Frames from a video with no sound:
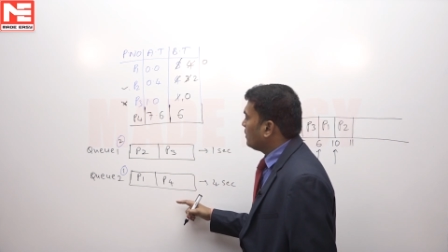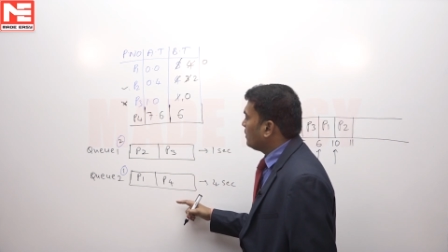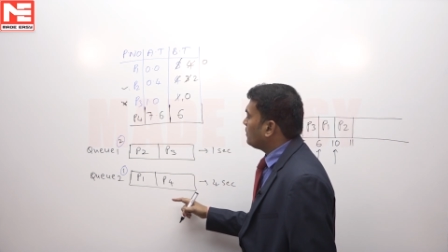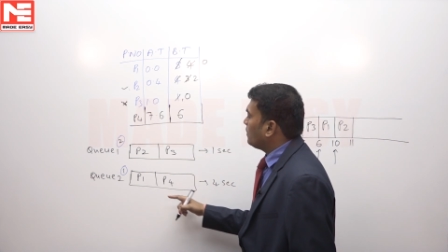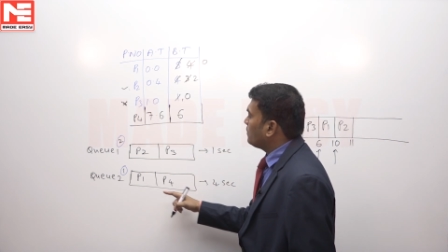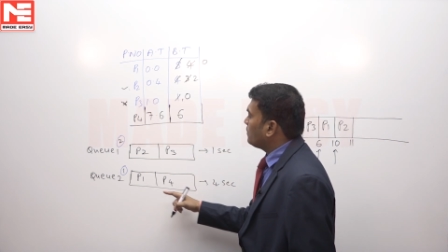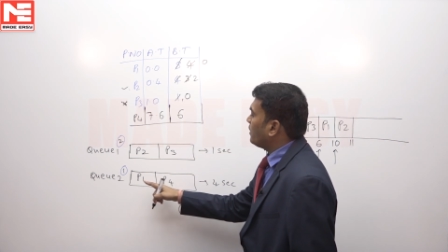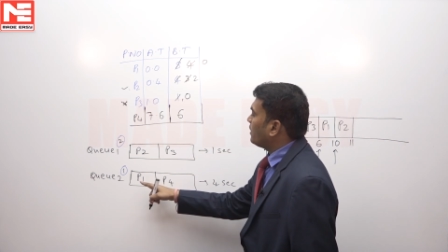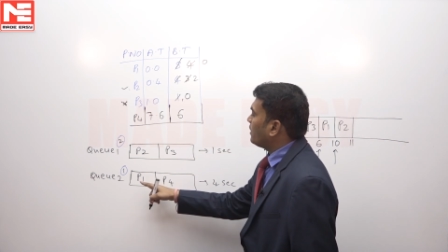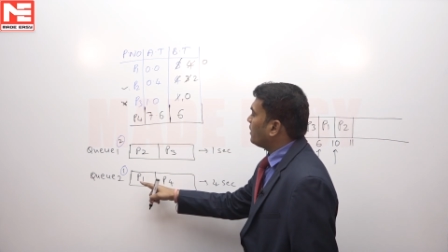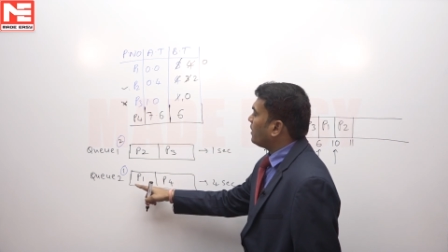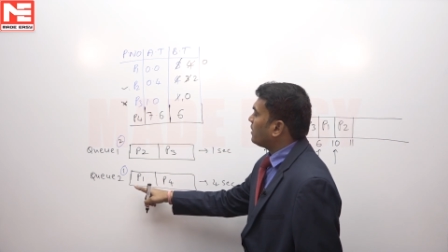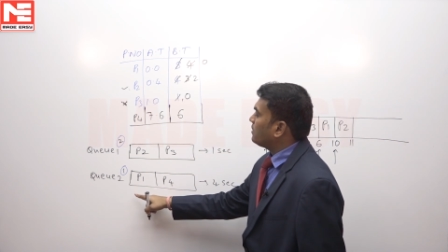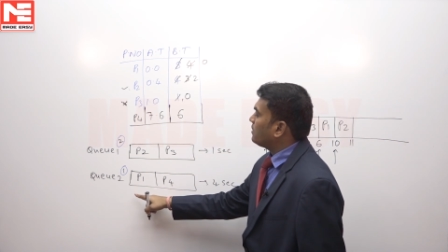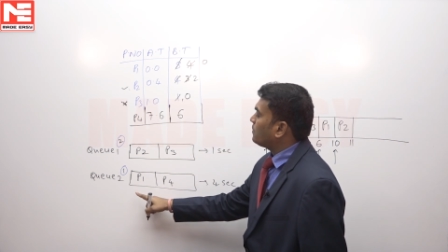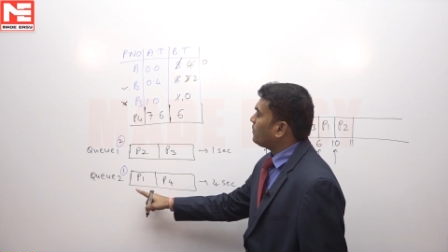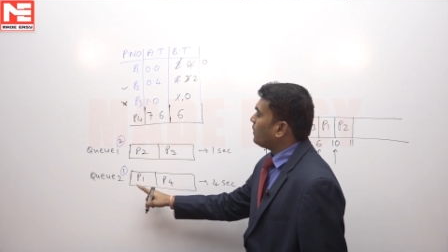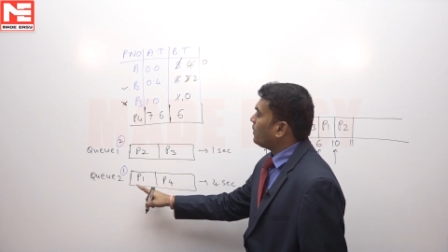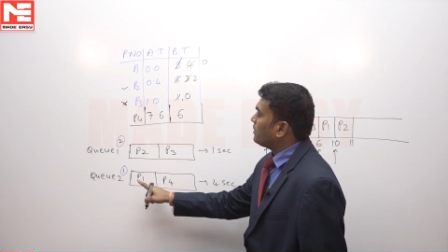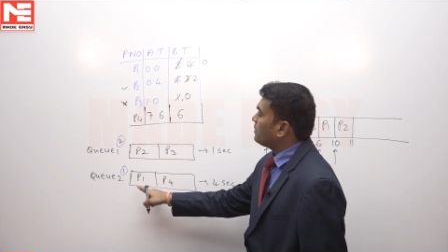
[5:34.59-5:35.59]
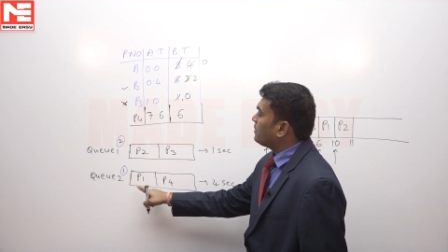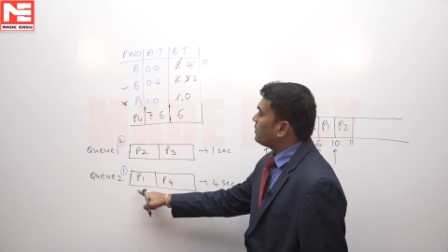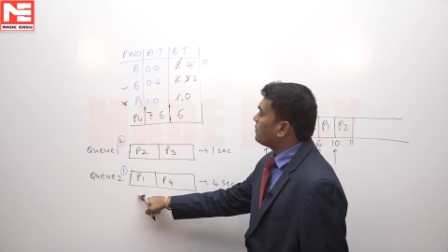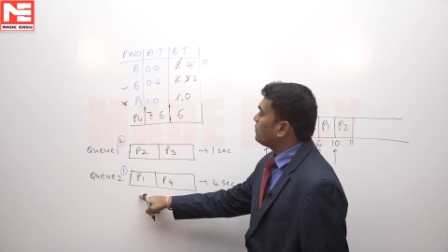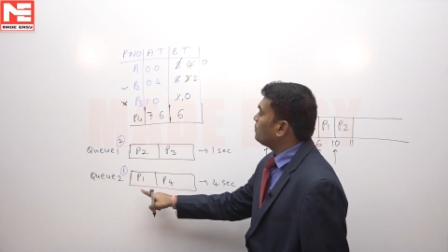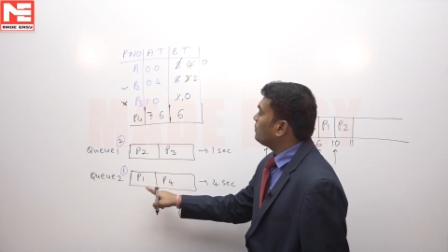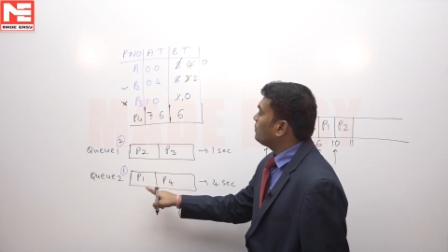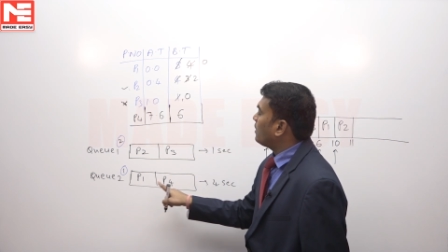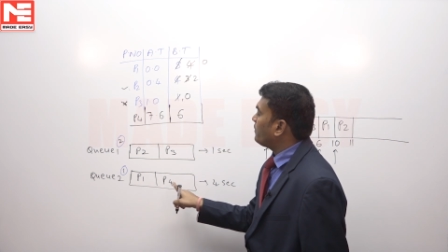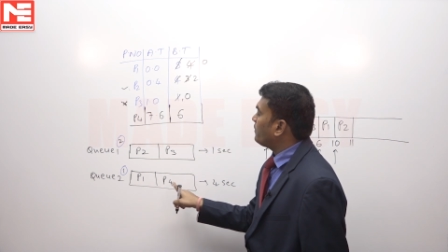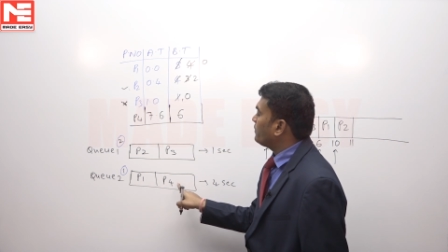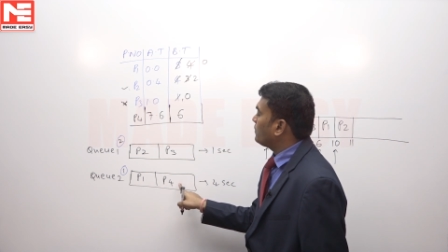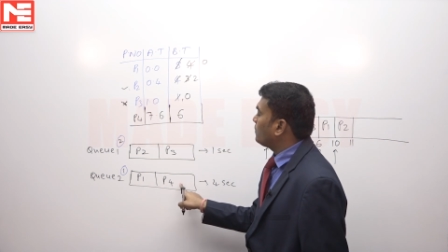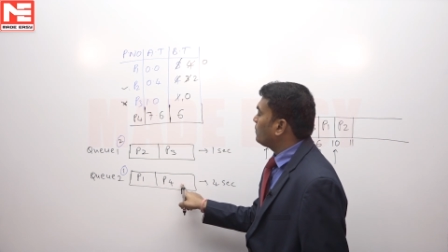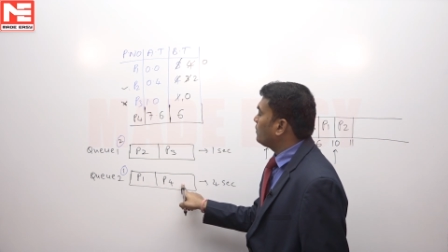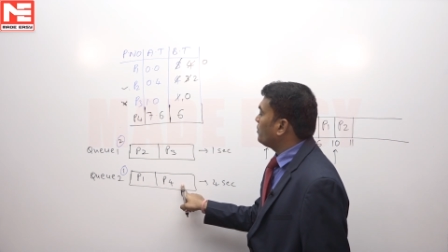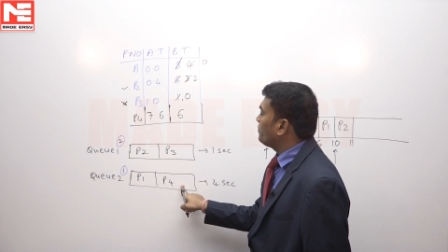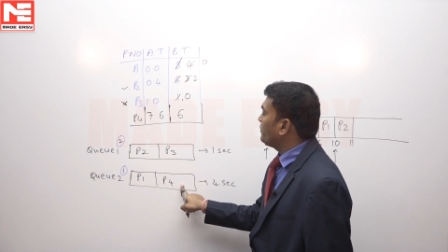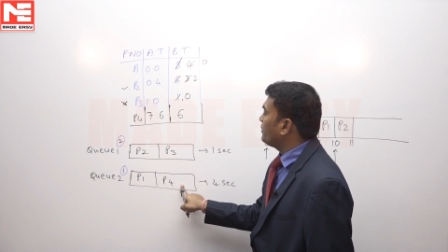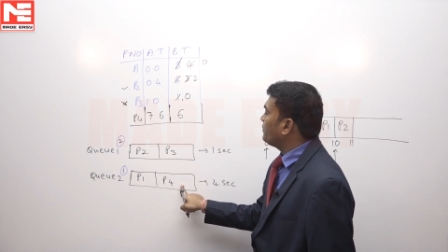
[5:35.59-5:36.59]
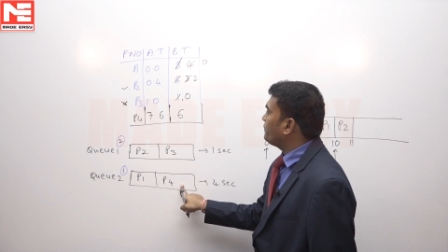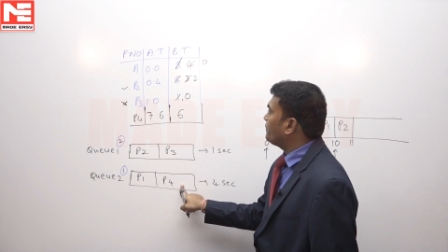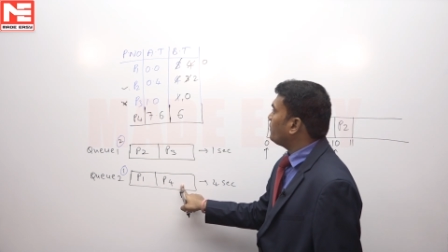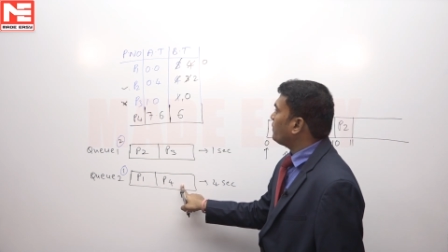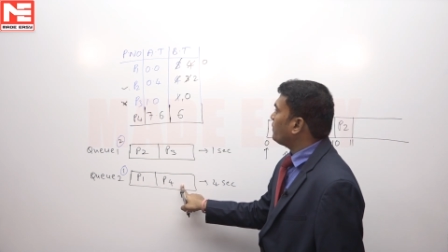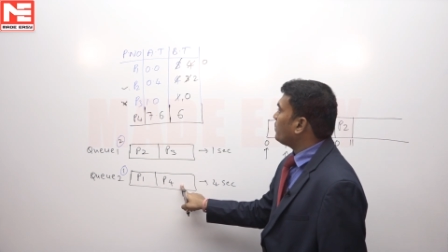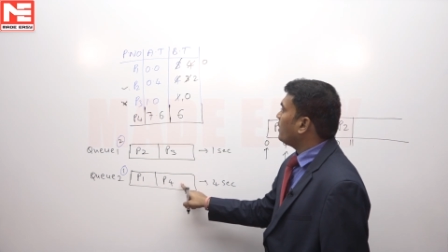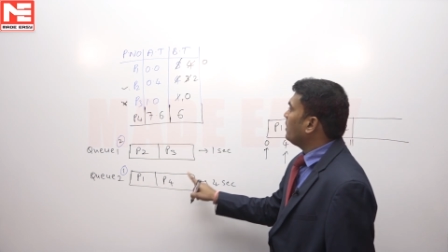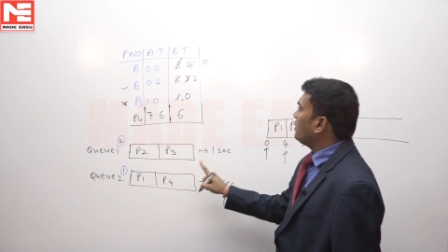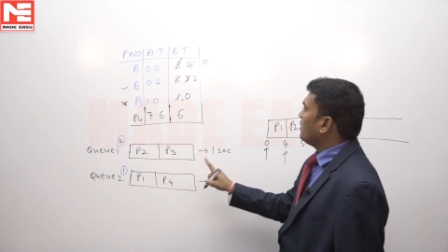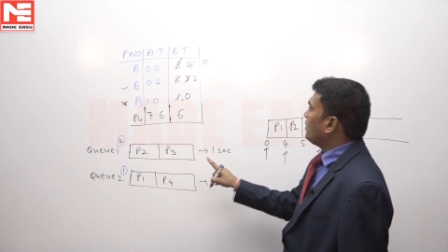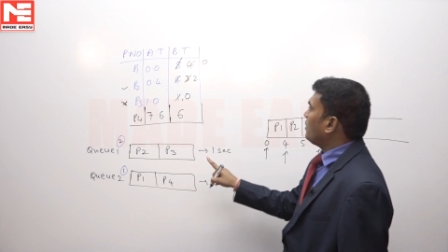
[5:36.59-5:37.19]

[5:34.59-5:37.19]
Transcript: you have to take another queue another queue you are having only p4